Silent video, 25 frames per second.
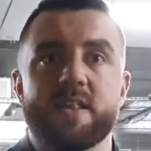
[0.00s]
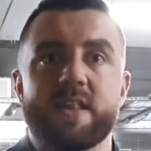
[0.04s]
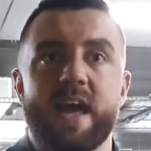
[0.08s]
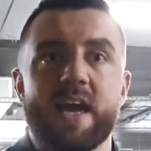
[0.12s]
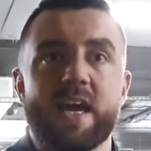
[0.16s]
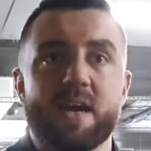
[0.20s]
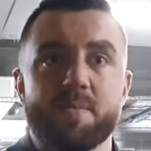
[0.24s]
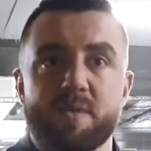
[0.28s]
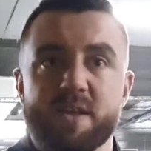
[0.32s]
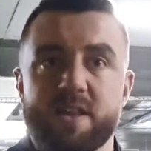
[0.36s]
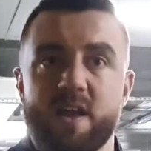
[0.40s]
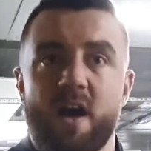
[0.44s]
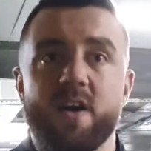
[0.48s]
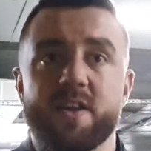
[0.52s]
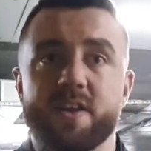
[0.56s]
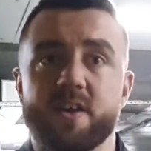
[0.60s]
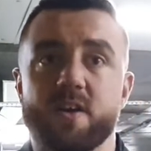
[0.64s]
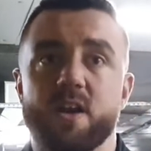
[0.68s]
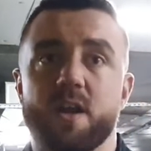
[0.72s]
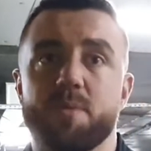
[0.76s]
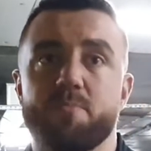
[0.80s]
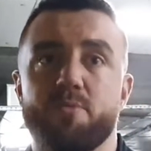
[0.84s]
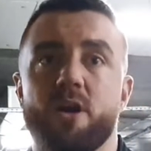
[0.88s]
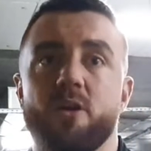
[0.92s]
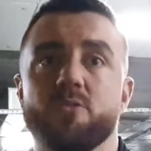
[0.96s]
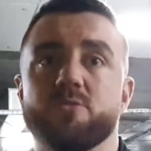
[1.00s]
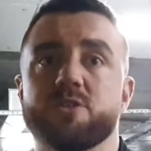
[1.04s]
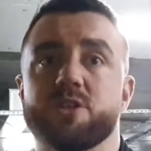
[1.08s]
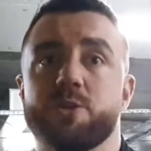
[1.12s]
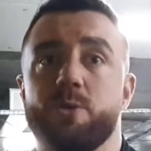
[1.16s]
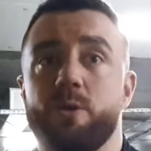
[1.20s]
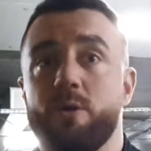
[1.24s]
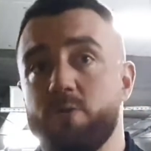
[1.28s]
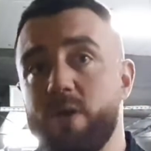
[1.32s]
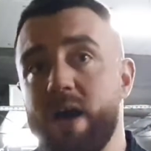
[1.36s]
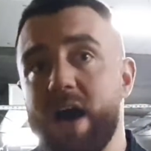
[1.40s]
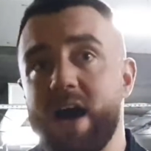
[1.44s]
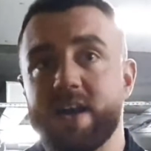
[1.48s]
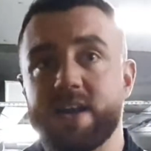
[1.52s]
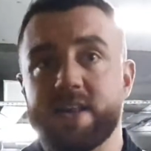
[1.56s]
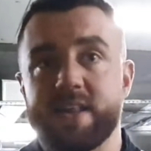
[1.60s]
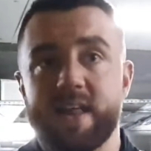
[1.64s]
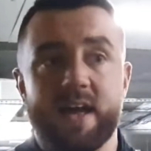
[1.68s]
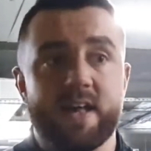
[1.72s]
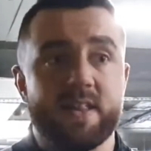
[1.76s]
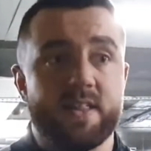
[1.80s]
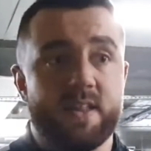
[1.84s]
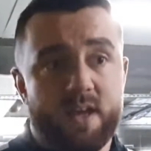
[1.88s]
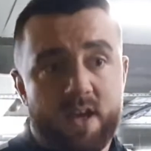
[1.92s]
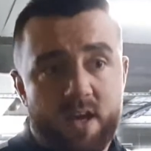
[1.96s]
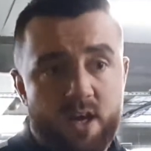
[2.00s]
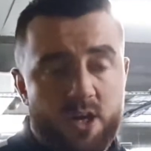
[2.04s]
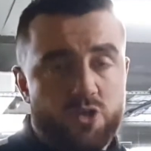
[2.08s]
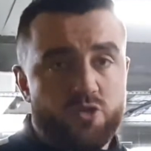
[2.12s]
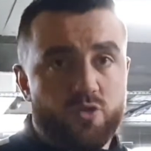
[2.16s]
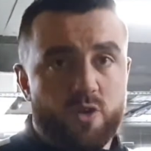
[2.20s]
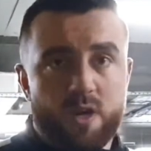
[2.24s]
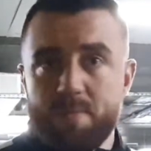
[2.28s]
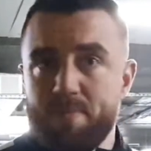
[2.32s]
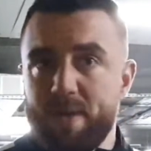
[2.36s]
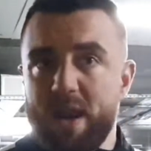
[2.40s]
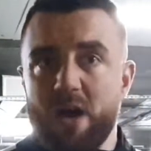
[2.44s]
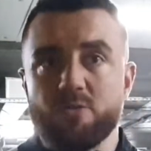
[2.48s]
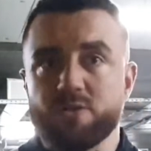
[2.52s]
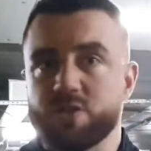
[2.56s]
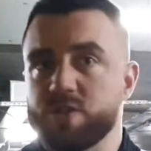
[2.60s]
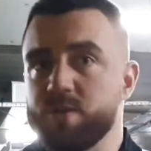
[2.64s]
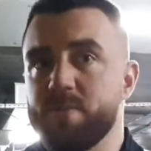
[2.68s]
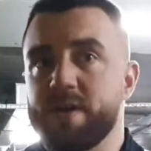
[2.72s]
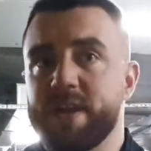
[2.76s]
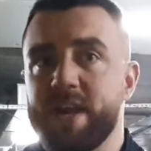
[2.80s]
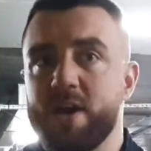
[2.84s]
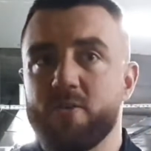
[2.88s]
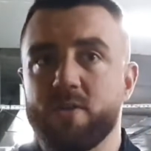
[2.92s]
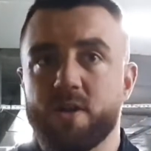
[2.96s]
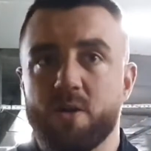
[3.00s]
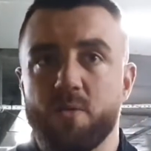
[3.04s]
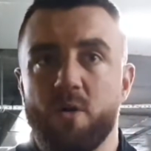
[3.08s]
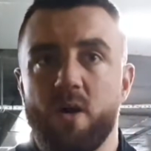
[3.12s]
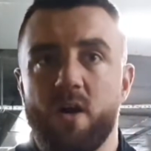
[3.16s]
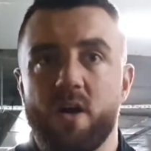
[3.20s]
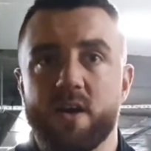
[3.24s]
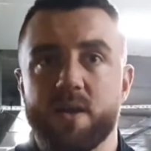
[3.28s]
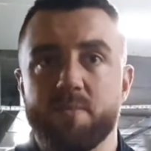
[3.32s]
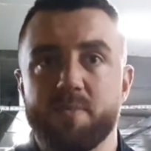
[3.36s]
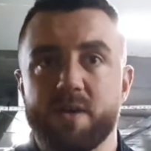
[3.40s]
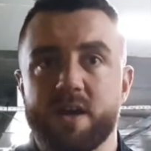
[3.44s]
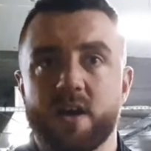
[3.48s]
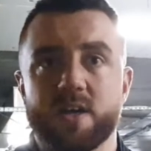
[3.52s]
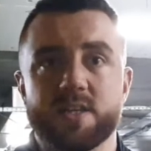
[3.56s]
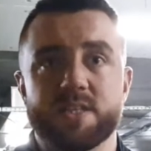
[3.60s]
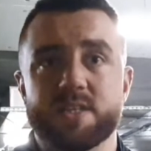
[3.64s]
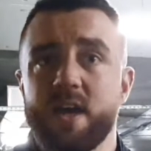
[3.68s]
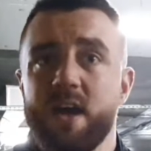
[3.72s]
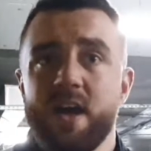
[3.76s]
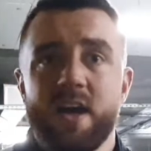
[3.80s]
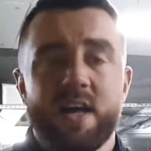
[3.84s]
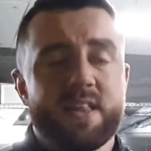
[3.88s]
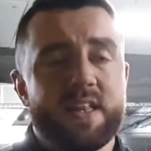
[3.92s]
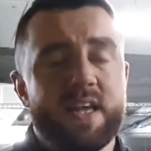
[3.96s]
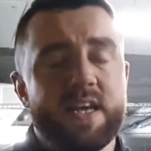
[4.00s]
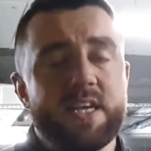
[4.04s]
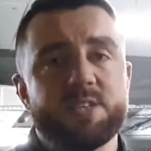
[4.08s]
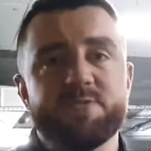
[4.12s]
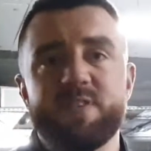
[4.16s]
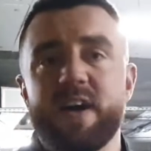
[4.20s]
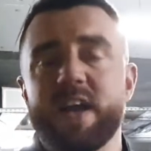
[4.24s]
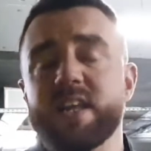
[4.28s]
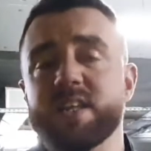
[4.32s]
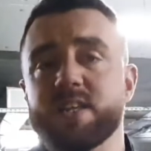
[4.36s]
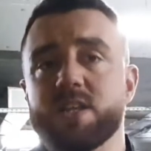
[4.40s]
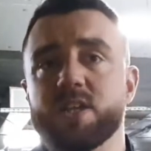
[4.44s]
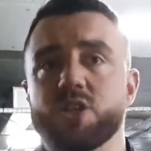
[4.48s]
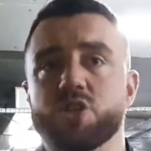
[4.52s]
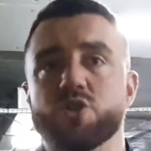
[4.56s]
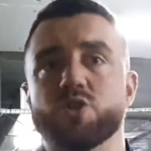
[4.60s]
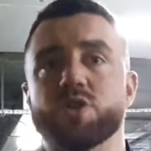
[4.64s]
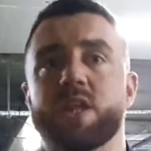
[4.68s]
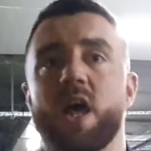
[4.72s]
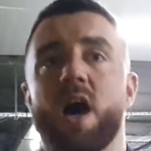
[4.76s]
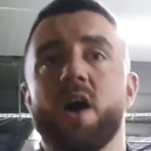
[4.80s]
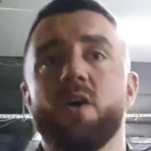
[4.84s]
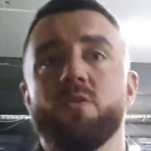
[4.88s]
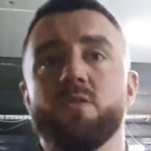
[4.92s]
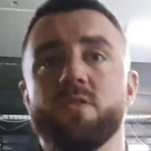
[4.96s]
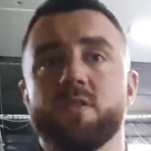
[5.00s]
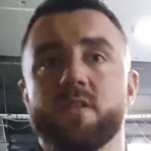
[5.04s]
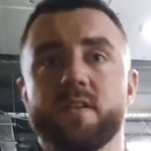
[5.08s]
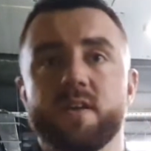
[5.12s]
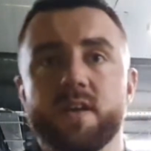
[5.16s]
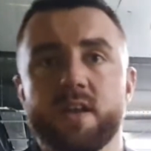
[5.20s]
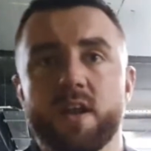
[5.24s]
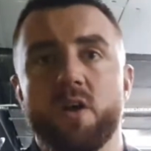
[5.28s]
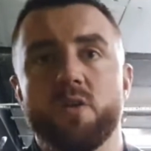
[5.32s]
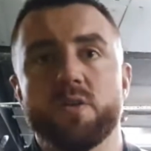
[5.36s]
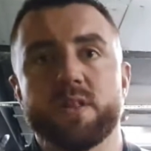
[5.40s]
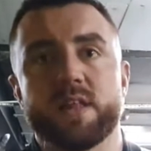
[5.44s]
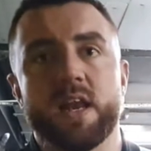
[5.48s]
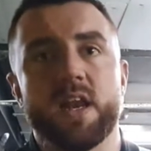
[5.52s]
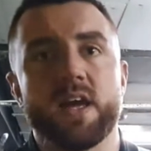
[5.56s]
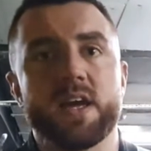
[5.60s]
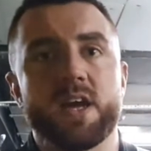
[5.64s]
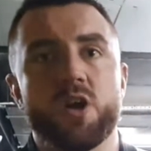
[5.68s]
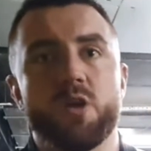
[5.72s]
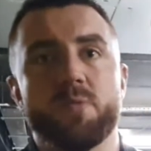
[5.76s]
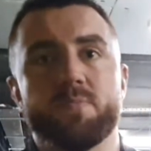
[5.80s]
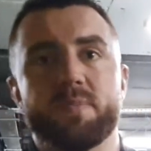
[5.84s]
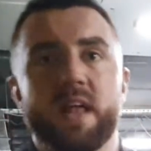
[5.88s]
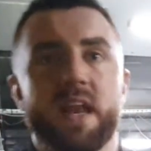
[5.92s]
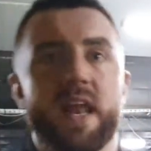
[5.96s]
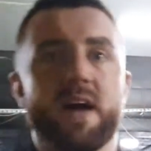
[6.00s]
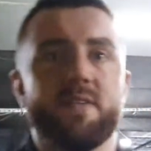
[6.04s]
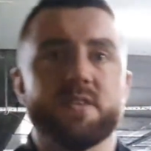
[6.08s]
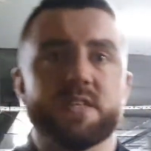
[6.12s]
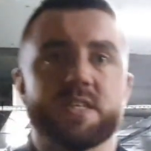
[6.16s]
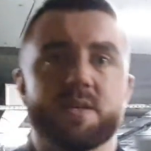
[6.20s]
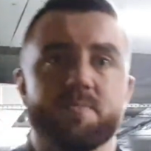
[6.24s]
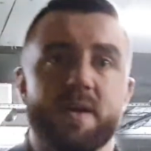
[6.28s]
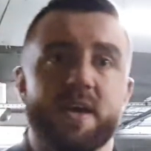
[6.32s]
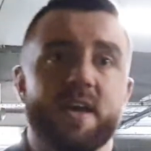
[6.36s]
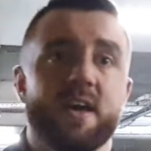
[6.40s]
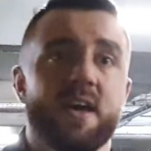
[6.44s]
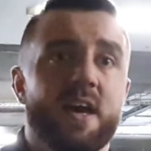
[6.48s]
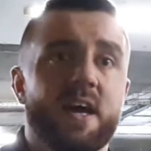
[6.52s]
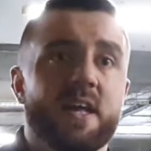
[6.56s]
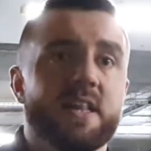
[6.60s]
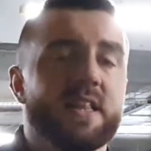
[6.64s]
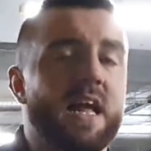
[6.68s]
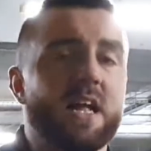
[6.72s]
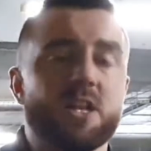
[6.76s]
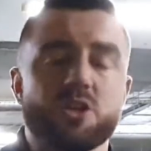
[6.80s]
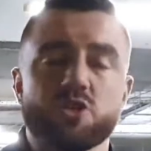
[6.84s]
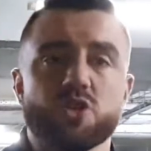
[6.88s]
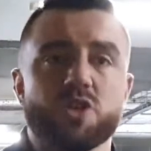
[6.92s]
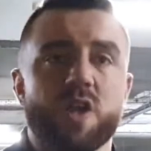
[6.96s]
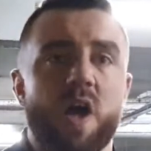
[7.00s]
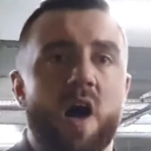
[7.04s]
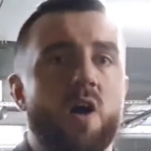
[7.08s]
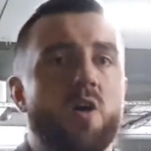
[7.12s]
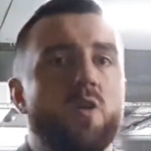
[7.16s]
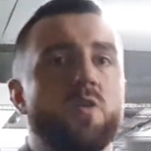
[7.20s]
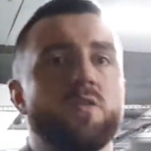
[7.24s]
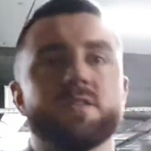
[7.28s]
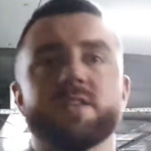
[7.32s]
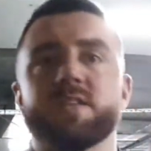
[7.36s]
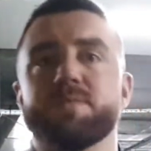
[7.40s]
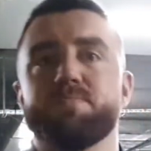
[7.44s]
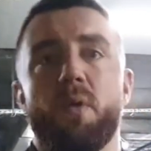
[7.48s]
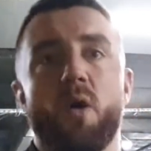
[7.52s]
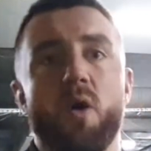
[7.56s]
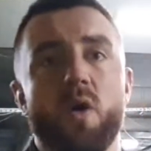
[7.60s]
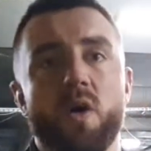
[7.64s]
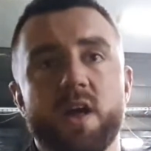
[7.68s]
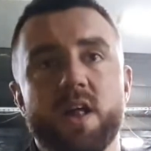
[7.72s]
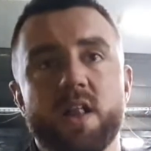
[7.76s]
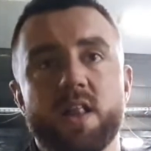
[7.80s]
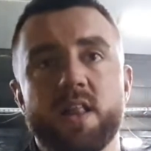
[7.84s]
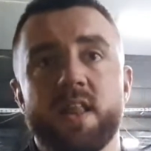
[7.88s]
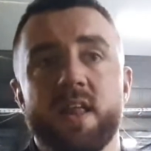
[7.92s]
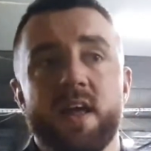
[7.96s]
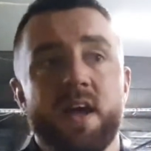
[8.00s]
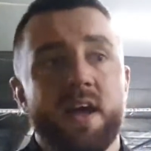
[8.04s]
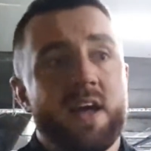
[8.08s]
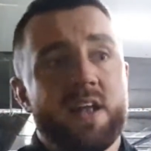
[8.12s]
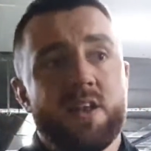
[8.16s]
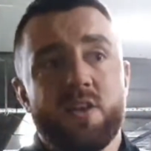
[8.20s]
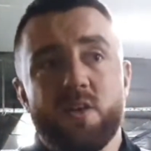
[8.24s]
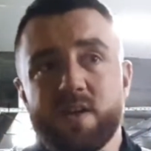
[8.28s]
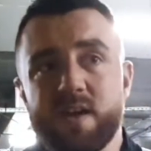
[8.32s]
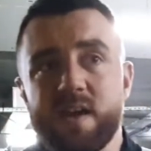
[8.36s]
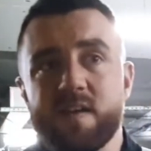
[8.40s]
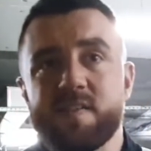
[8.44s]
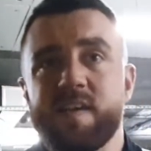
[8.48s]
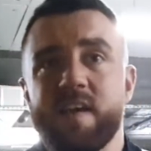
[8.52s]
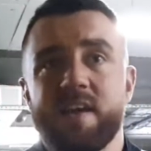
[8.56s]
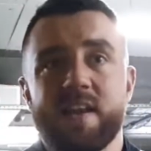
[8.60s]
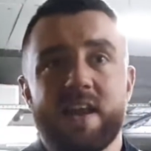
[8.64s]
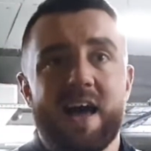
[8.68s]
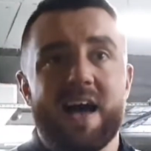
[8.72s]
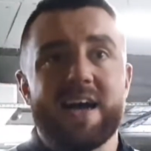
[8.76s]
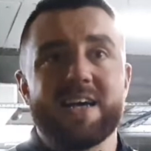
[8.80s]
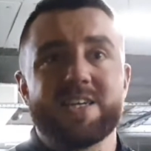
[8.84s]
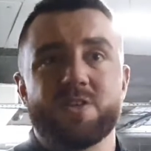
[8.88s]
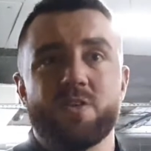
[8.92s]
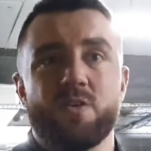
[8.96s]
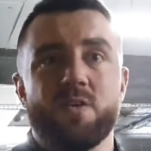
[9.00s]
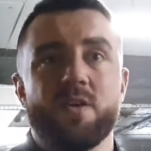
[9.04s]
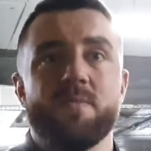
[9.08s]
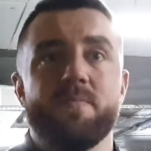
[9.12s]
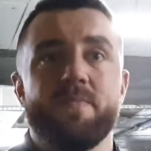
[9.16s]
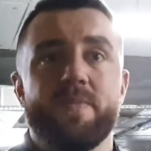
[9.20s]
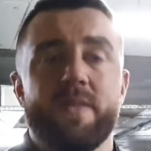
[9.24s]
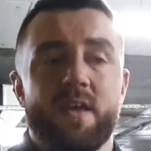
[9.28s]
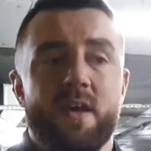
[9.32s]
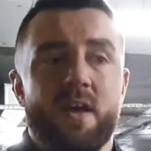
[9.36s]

Take a methodical approach to it rather than trying to blow someone out of the water, because these fellas will just hold, you know, until I get up the levels a bit, they'll just hold, spoil, like I seen last time.